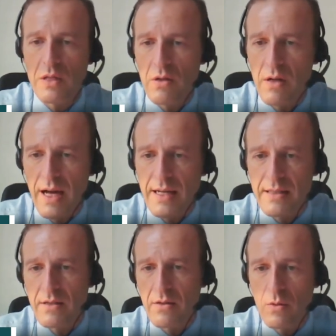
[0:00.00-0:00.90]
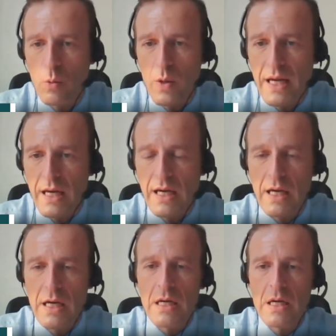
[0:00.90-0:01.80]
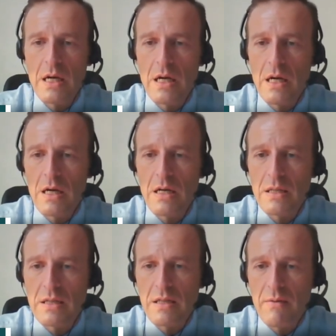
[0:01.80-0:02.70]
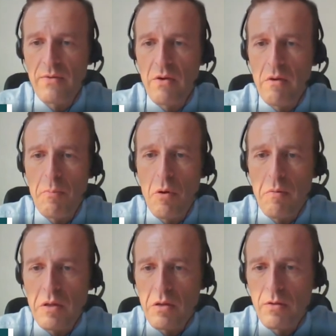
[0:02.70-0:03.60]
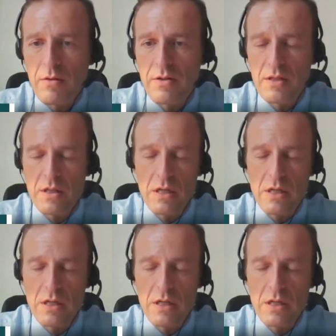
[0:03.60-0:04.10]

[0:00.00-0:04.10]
the last week some very prominent